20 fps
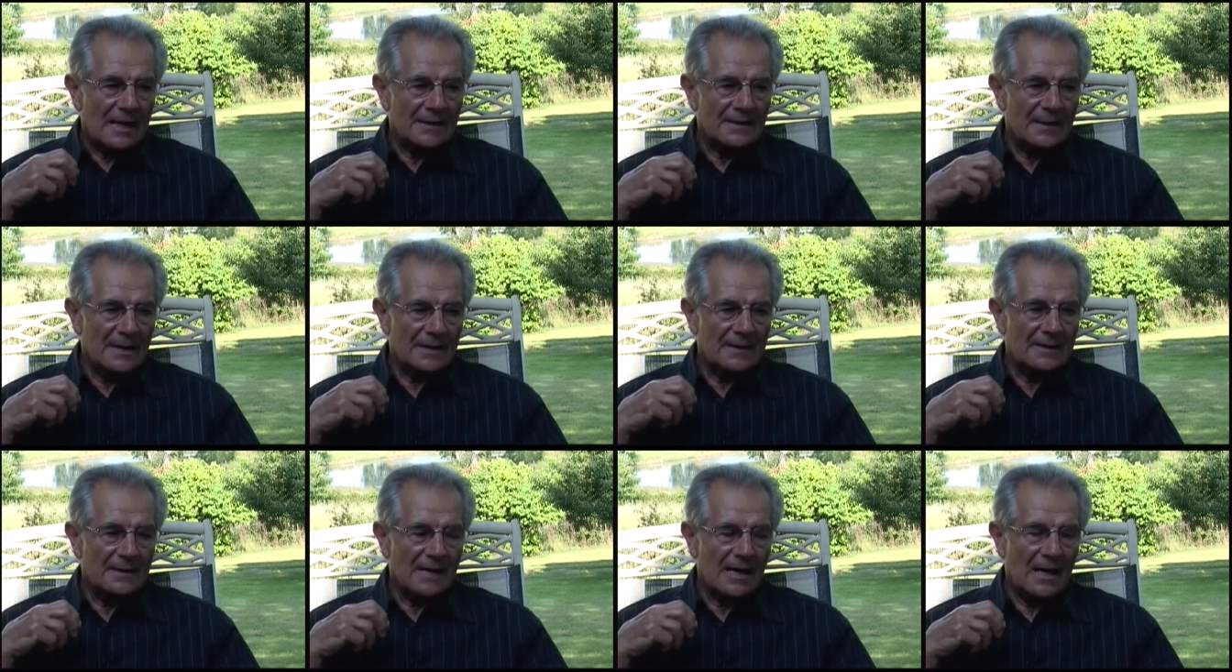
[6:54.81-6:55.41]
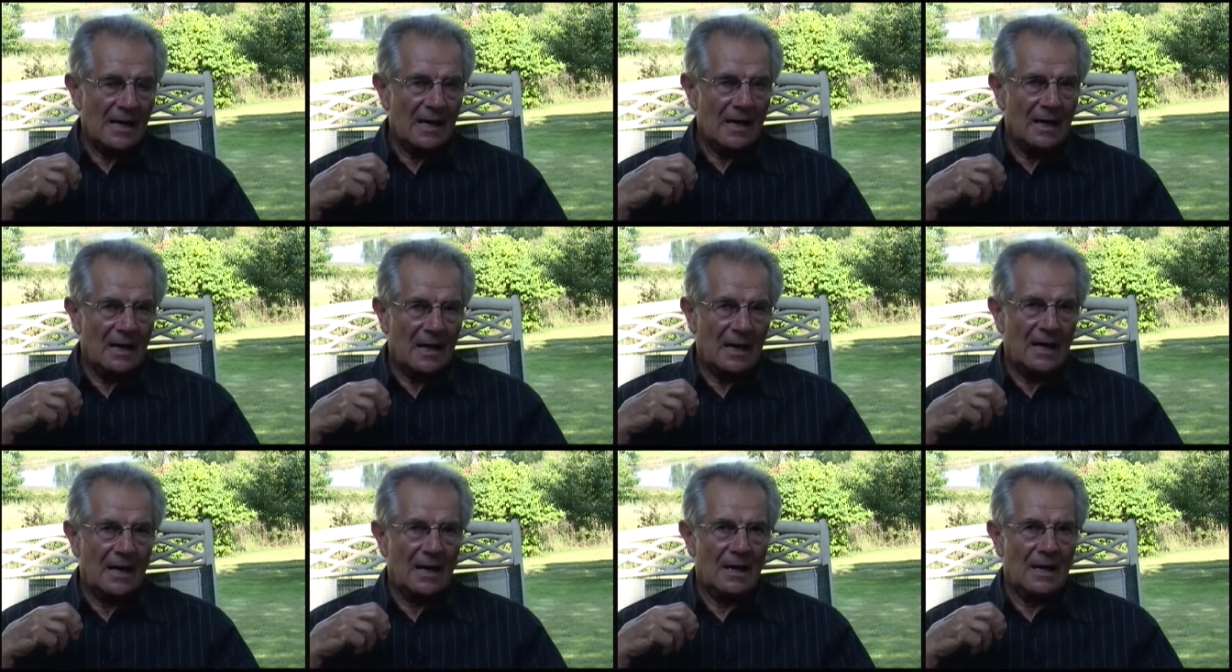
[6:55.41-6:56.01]
then
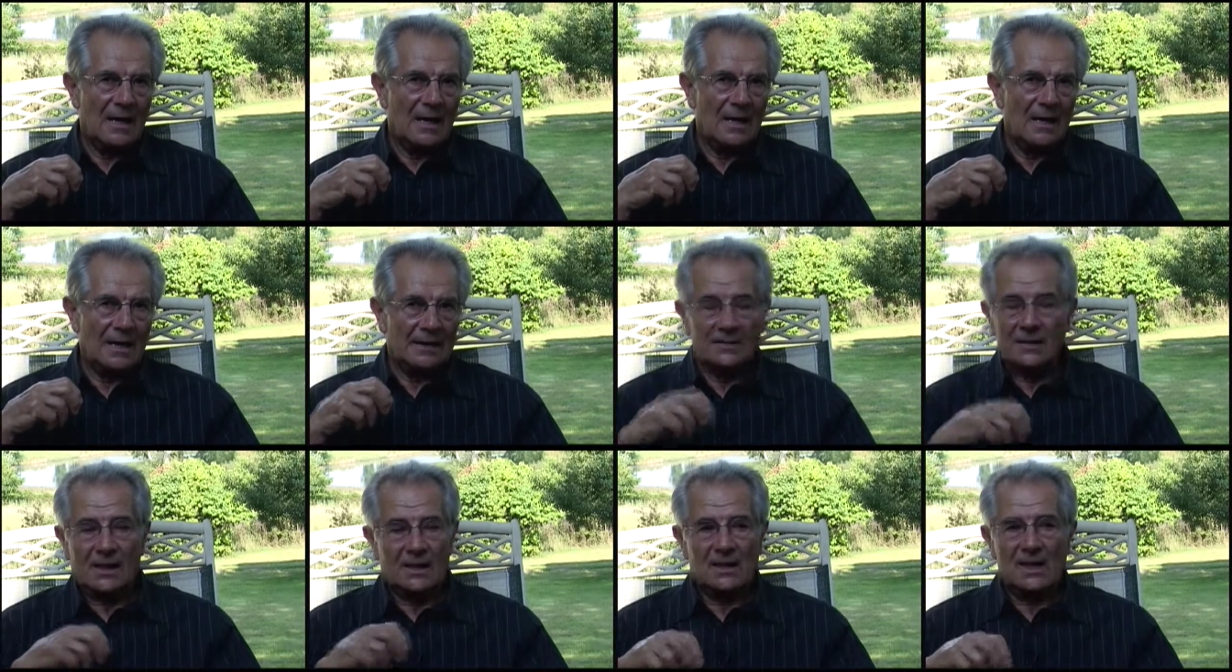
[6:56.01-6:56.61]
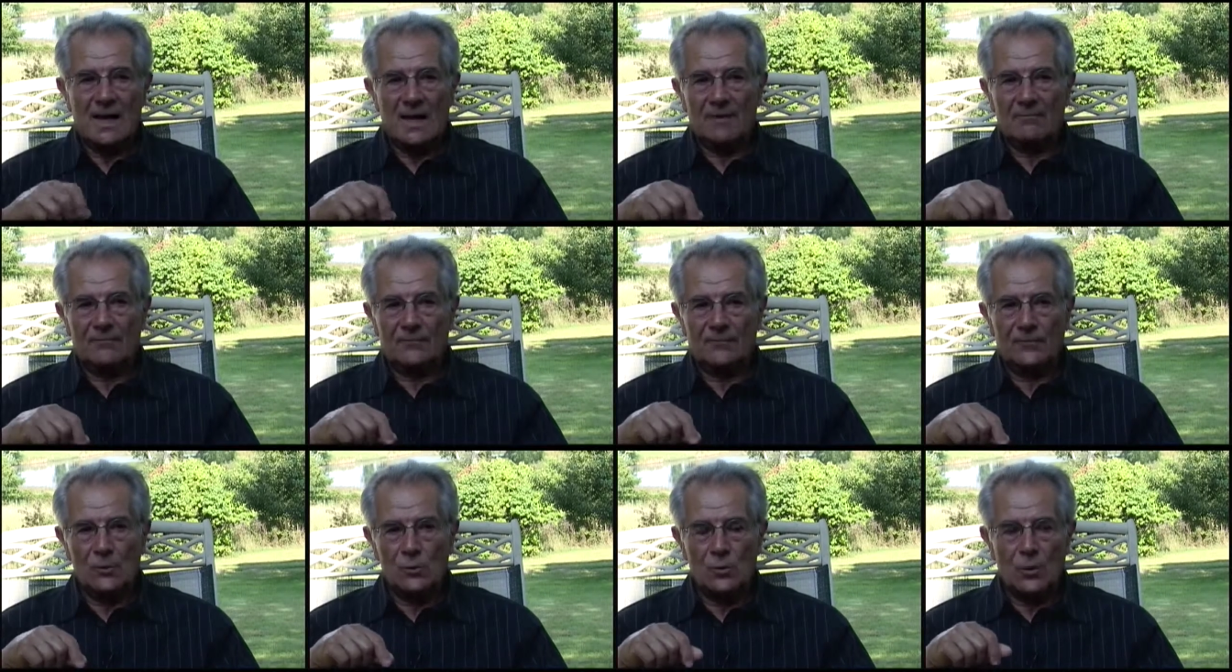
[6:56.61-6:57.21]
I take
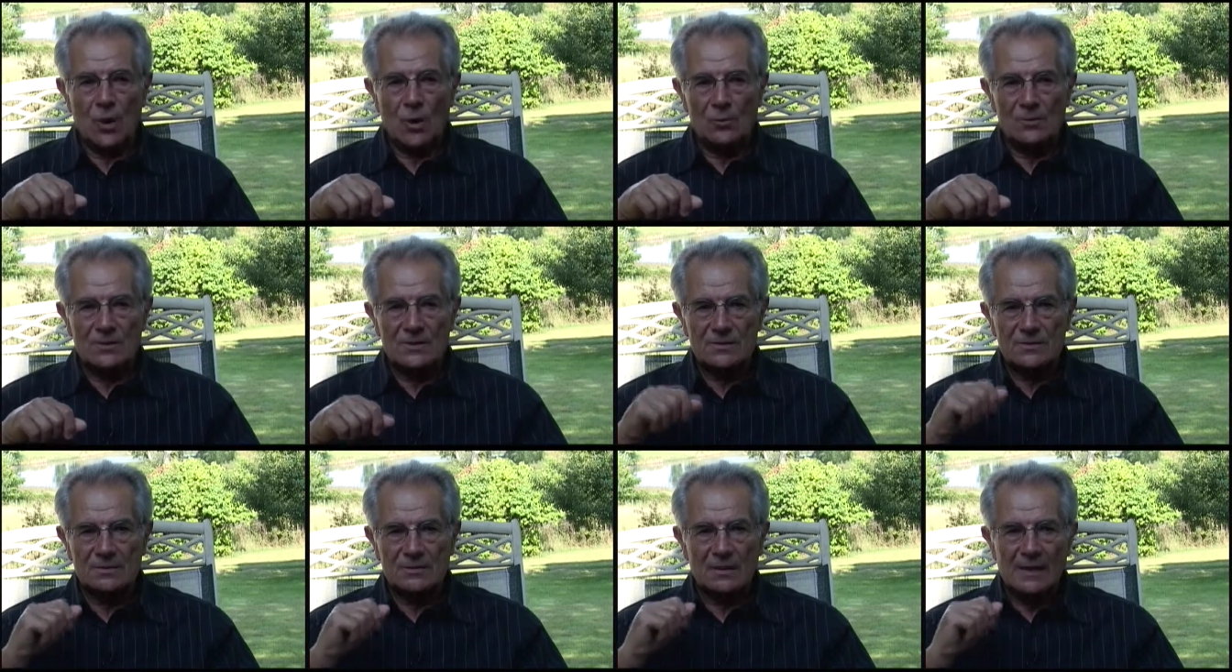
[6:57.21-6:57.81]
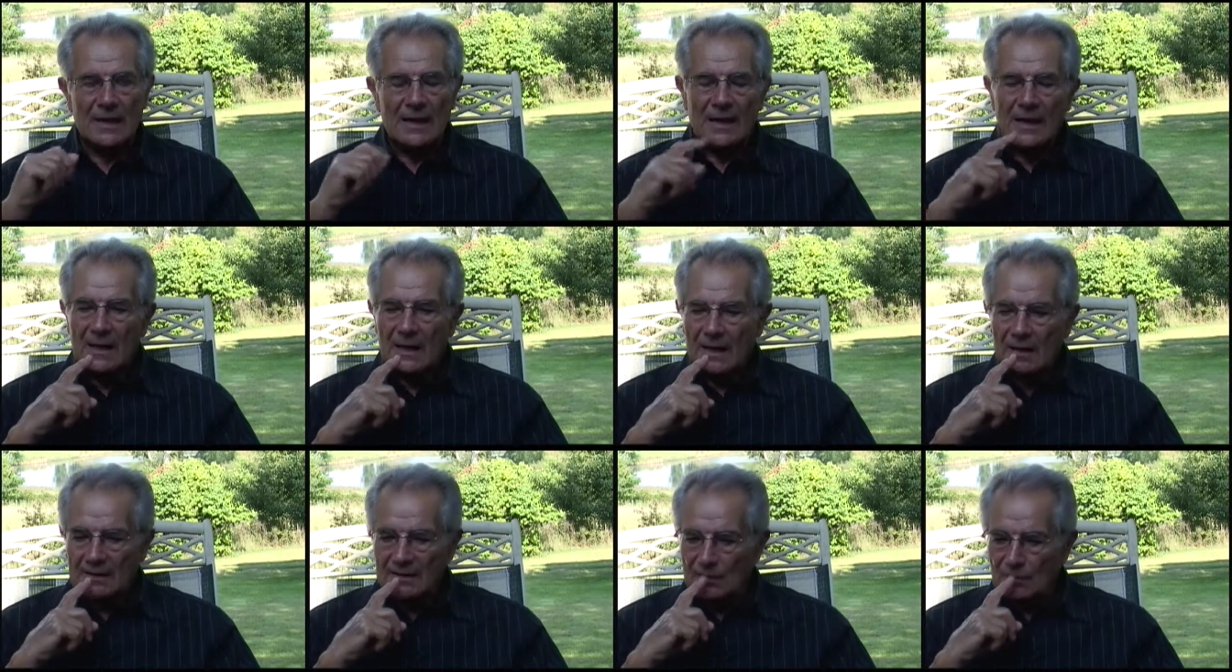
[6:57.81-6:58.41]
few notes,
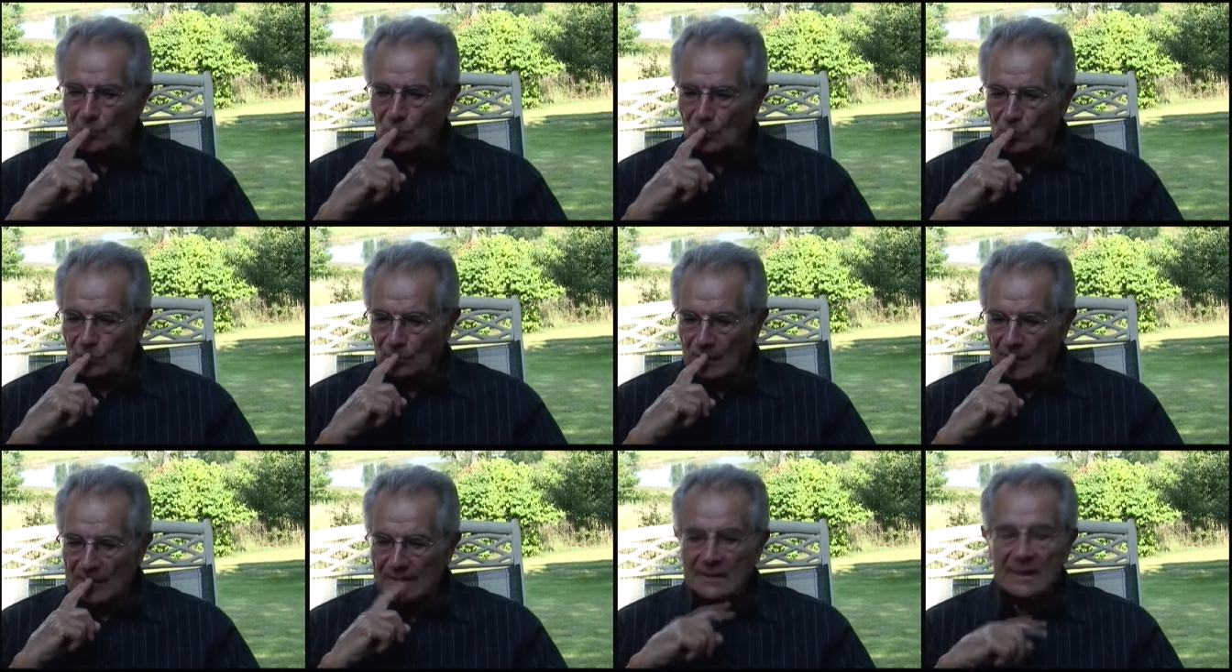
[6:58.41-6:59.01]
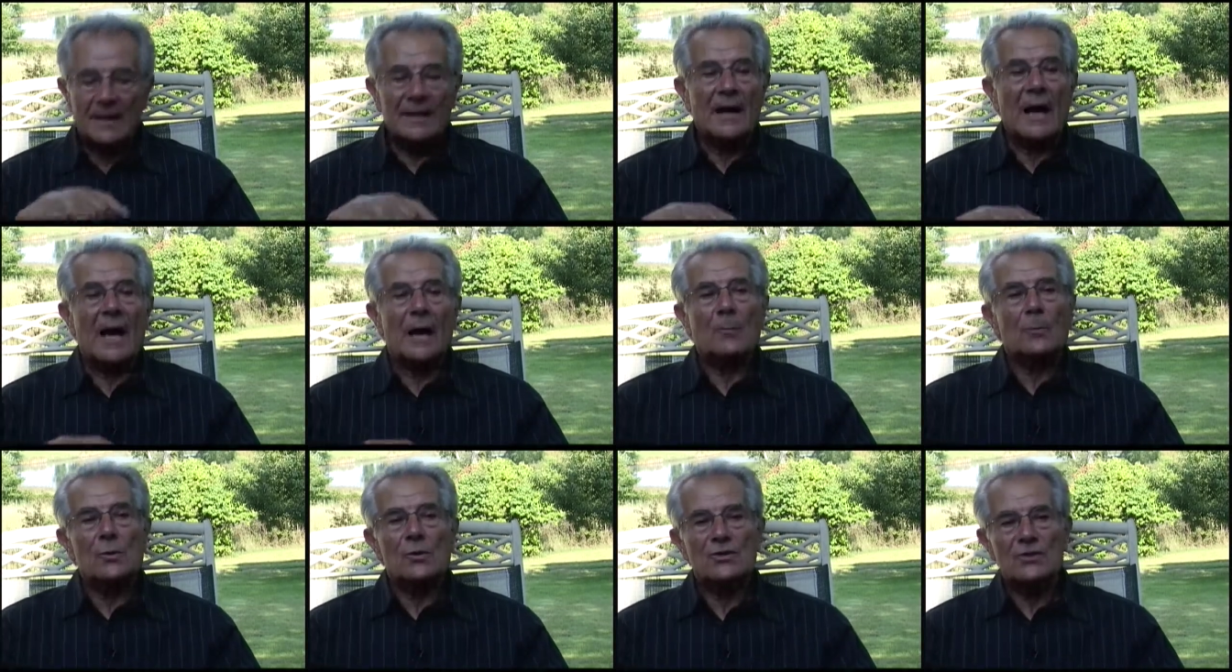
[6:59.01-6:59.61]
and then
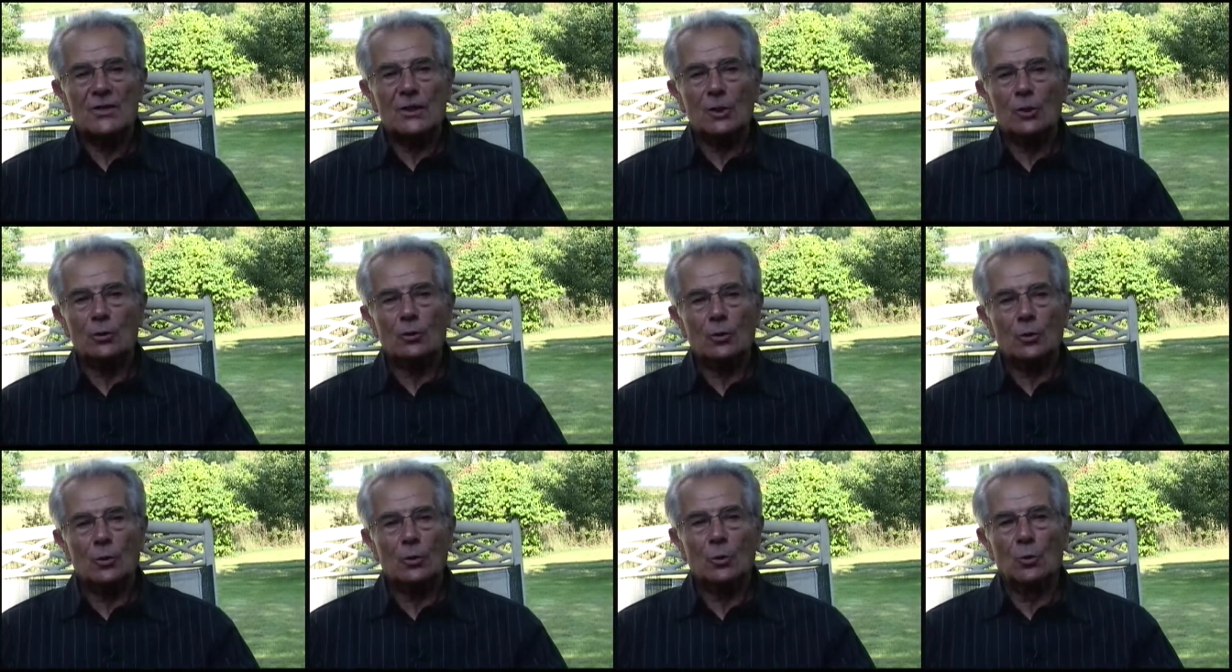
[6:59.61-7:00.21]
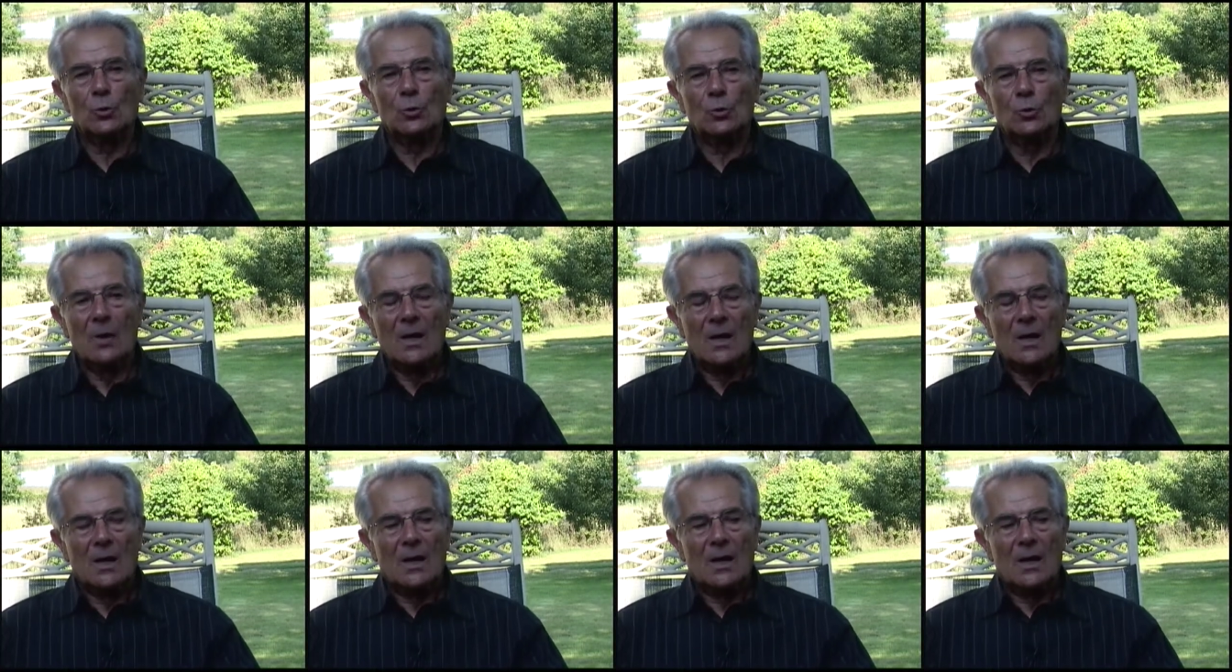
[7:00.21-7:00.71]
I proceeded to